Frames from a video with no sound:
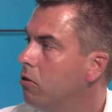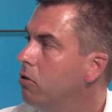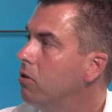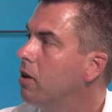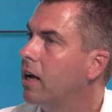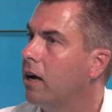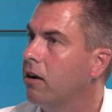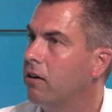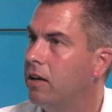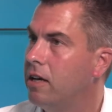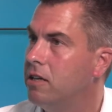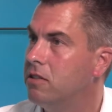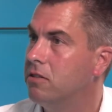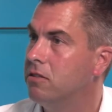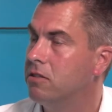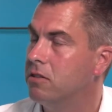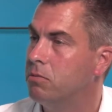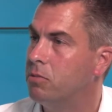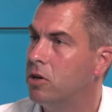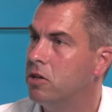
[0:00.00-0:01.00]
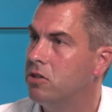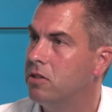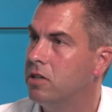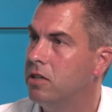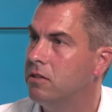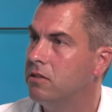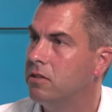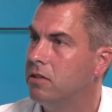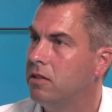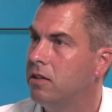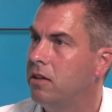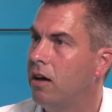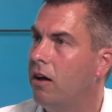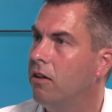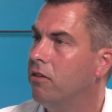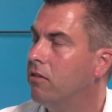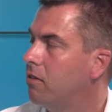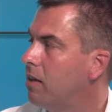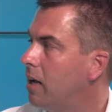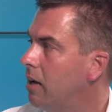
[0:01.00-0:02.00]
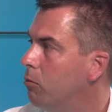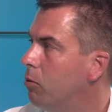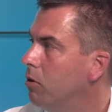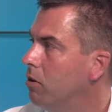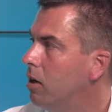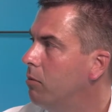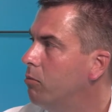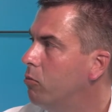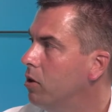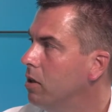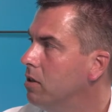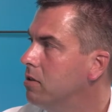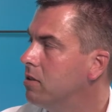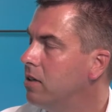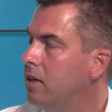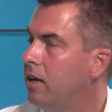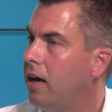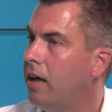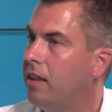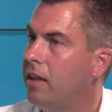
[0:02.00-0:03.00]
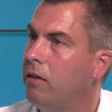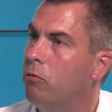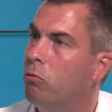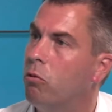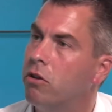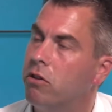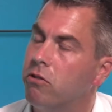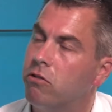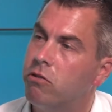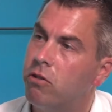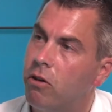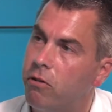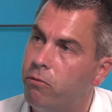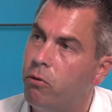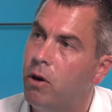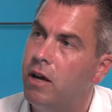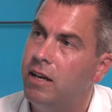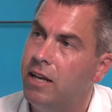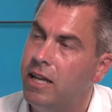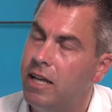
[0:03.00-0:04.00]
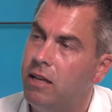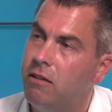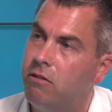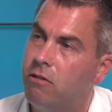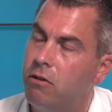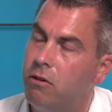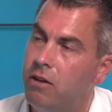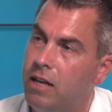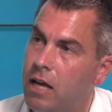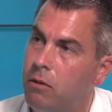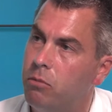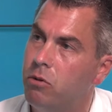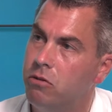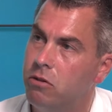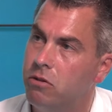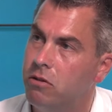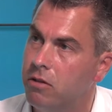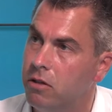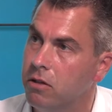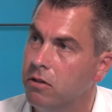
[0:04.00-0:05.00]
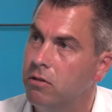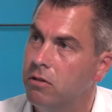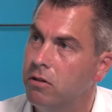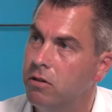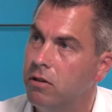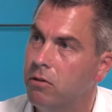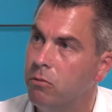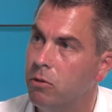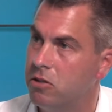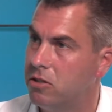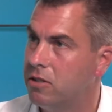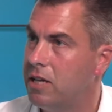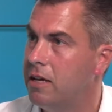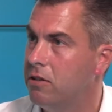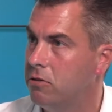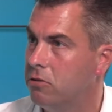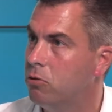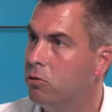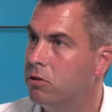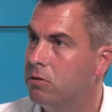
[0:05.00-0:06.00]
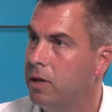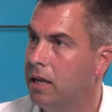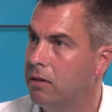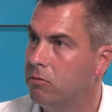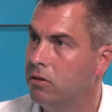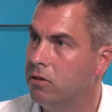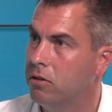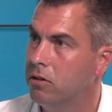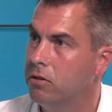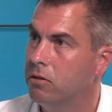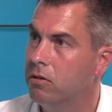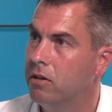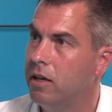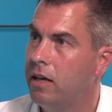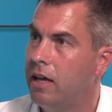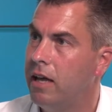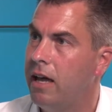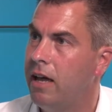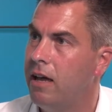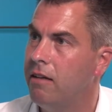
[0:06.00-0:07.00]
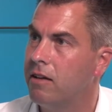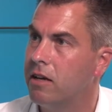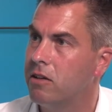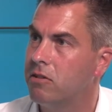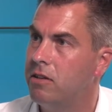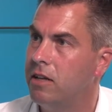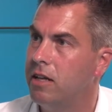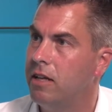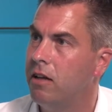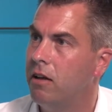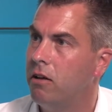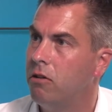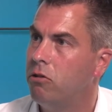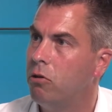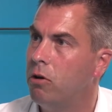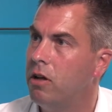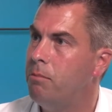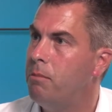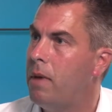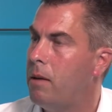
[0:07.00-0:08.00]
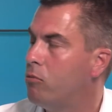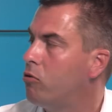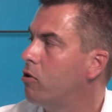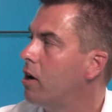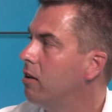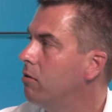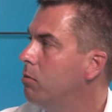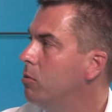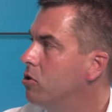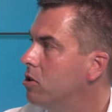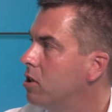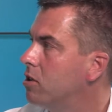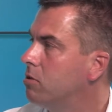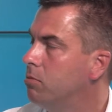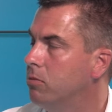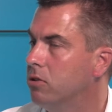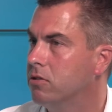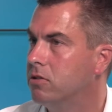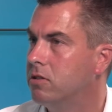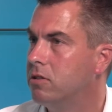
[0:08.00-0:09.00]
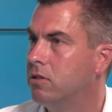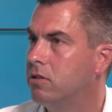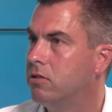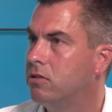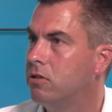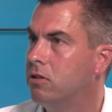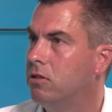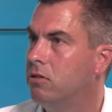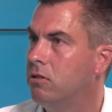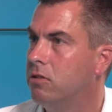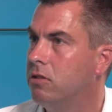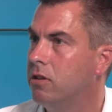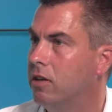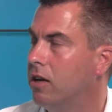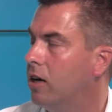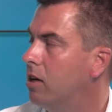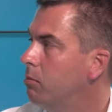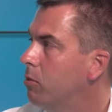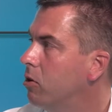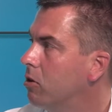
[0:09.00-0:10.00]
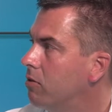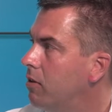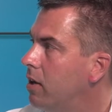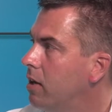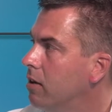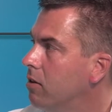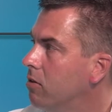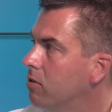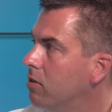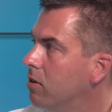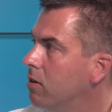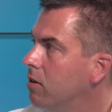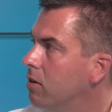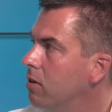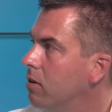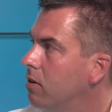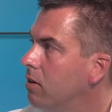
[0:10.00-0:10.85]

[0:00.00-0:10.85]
Do the calculations spreadsheet, understand what the number is, and then what the software needs to enable you to do, which Sage has always been able to do, is actually do a memorandum adjustment to the 9 box values.